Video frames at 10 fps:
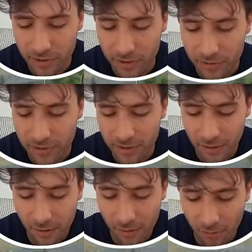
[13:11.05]
to
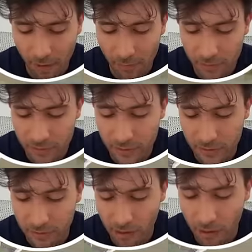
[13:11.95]
see them every single
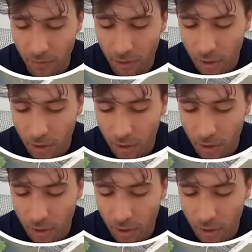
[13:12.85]
time.